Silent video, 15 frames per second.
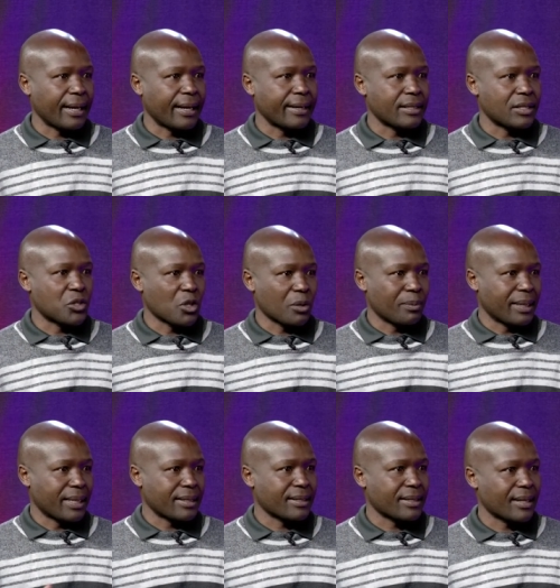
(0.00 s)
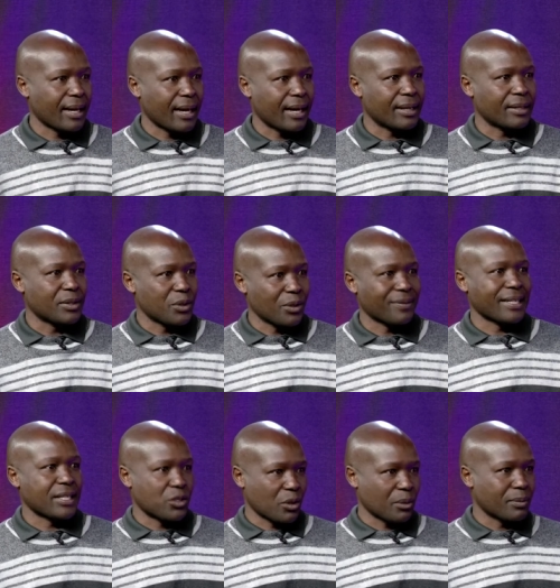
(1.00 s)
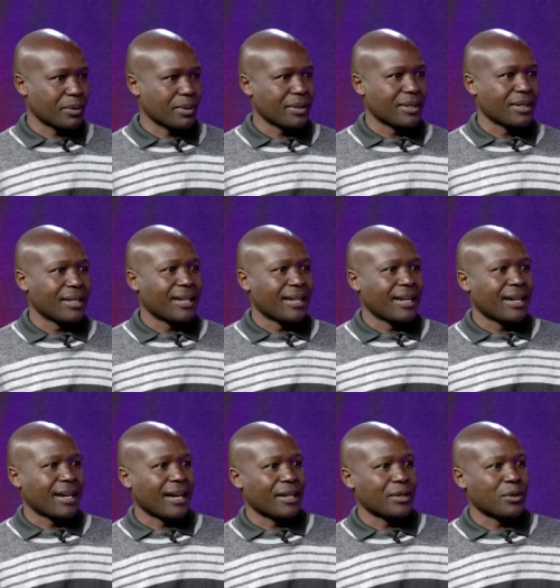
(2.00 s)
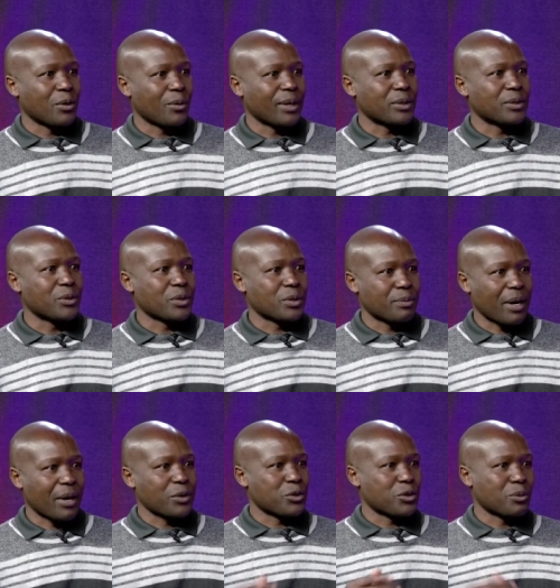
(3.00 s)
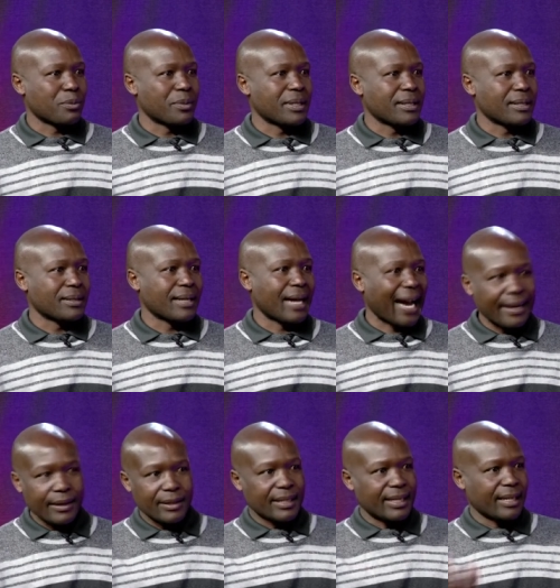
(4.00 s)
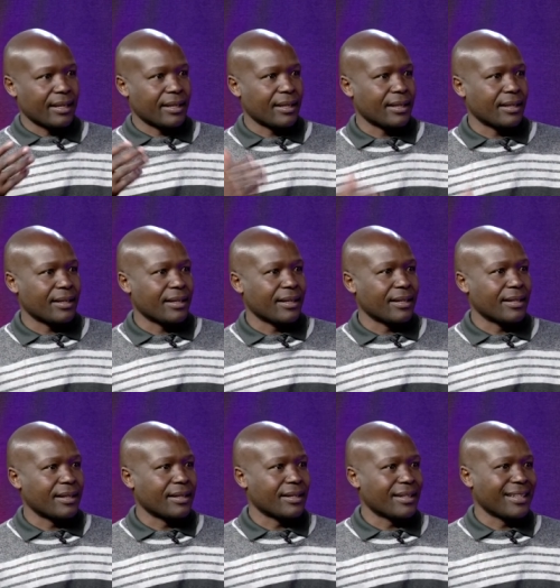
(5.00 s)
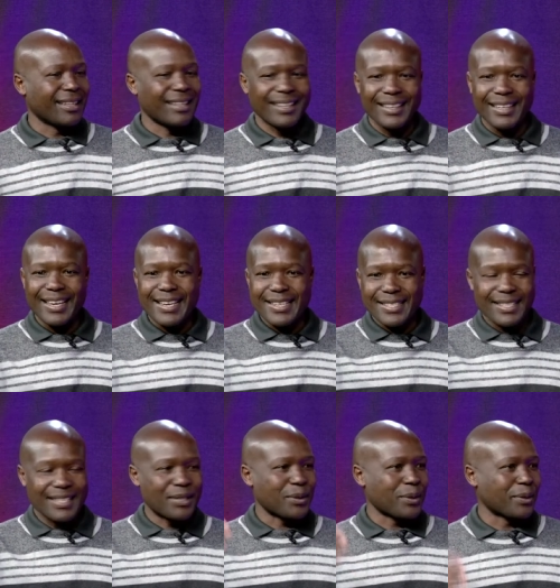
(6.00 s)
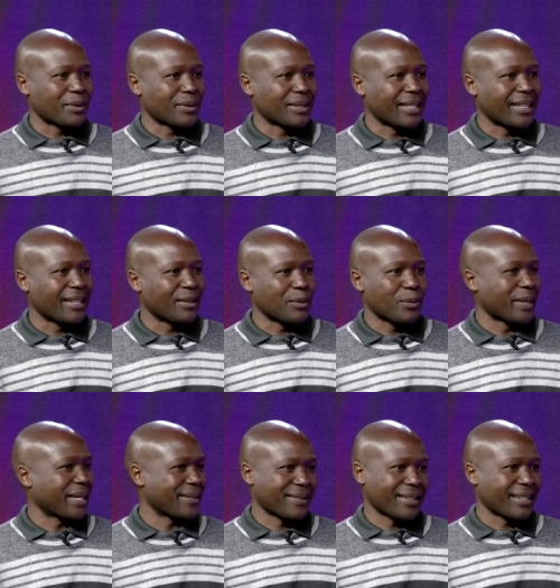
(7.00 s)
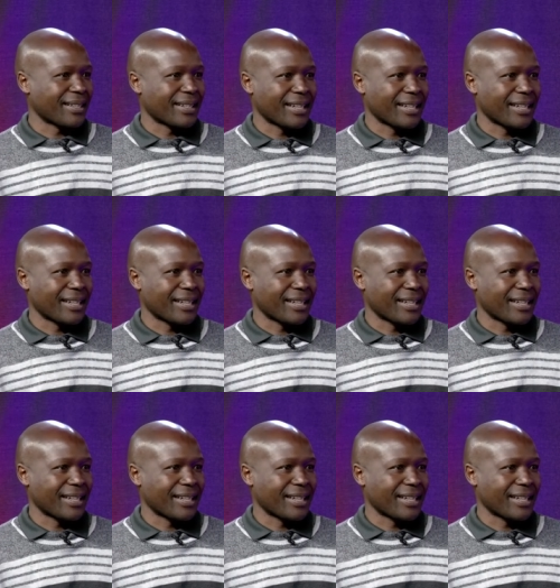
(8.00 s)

is jobless mm-hmm. and you have a job and you don't want your spouse to be idling in the, in, in the, in the, in the estate or whatever